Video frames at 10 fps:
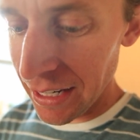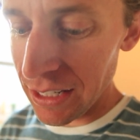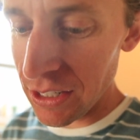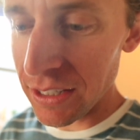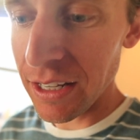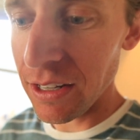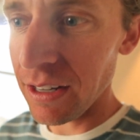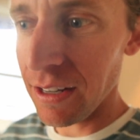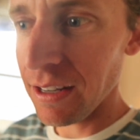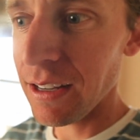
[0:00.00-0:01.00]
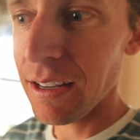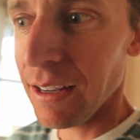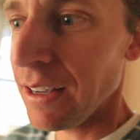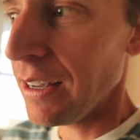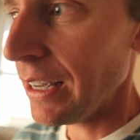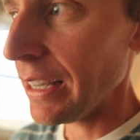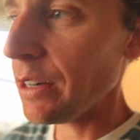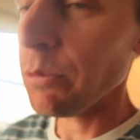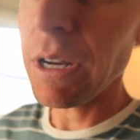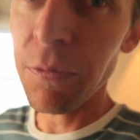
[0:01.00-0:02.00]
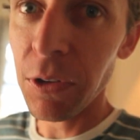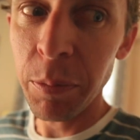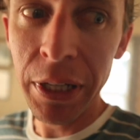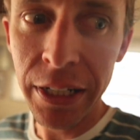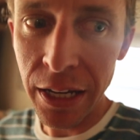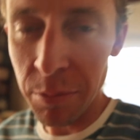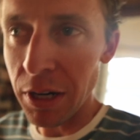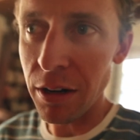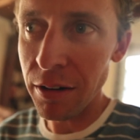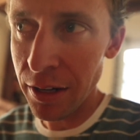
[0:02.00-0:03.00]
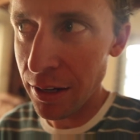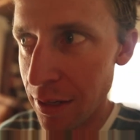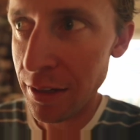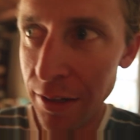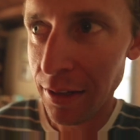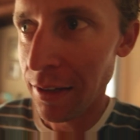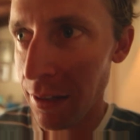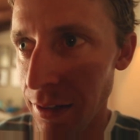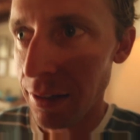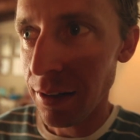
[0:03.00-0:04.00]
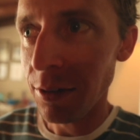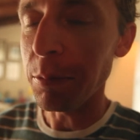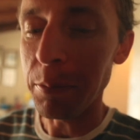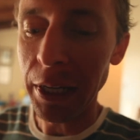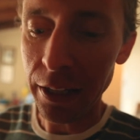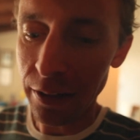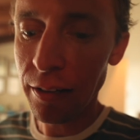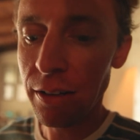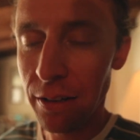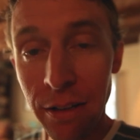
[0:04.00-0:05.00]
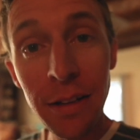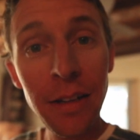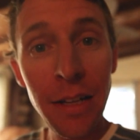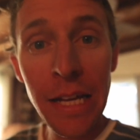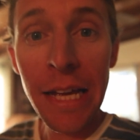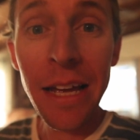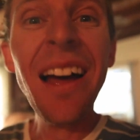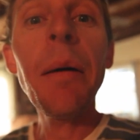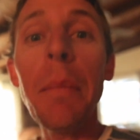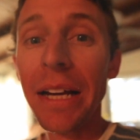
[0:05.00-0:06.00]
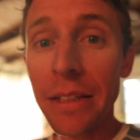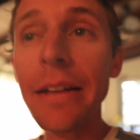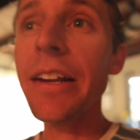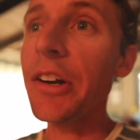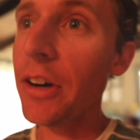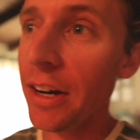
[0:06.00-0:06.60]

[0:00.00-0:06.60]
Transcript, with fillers: He's just oh getting. Getting ready for the big day tomorrow. Oh man, back to dinner.